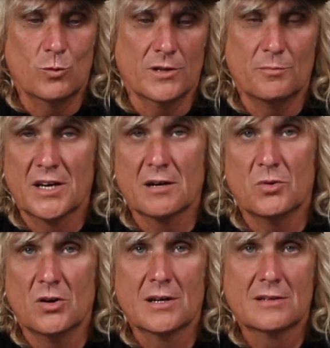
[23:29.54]
With a
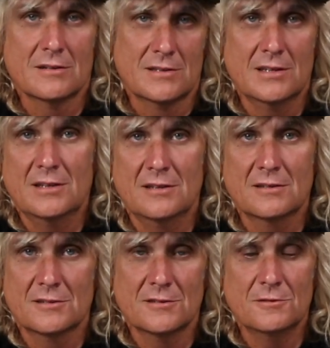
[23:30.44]
better bike, I think he
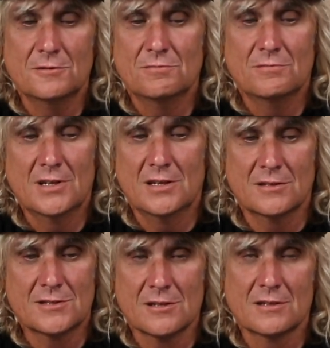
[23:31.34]

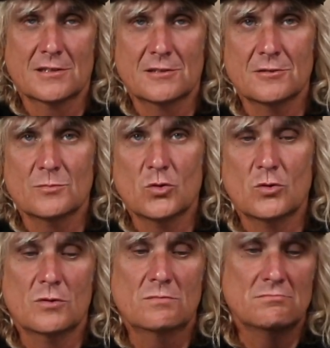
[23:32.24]
could certainly do
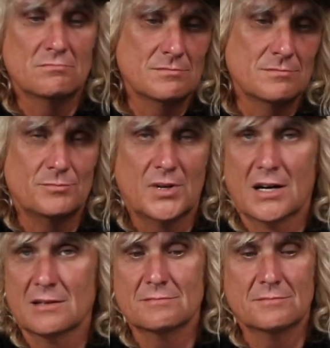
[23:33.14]
more,
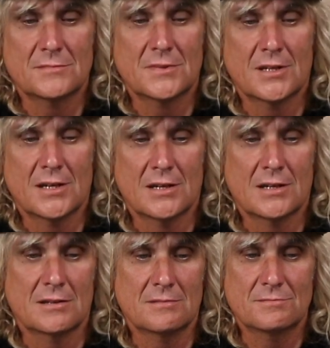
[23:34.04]
but
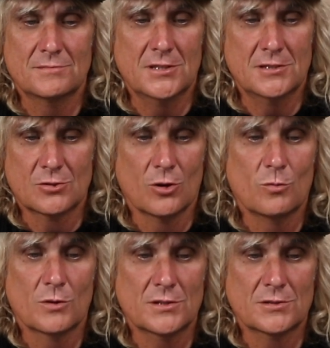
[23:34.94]
he's
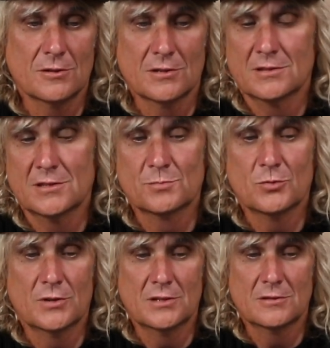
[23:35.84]
got what he's got at this
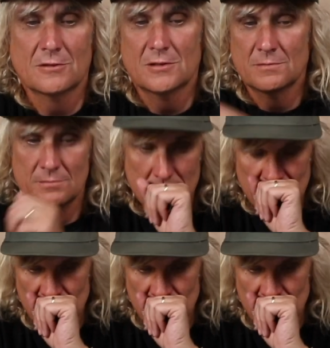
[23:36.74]
point in time.